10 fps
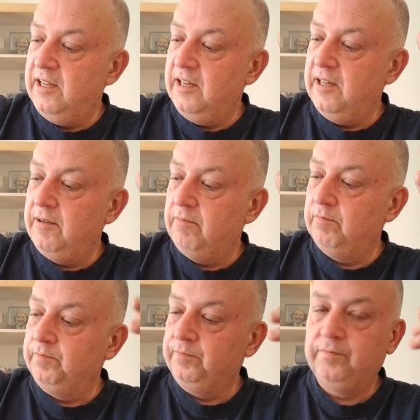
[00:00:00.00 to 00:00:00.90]
Um,
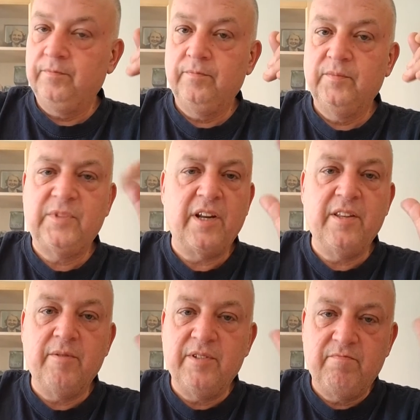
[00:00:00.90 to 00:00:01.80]
Sorry, there
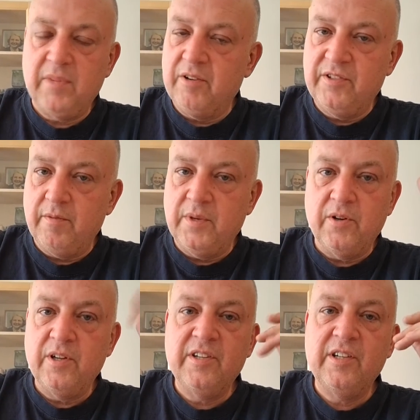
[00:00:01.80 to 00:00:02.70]
was some
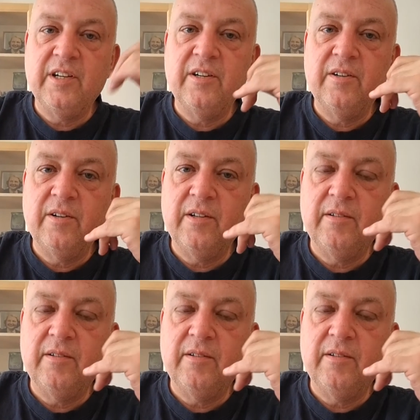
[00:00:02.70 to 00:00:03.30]
noise here.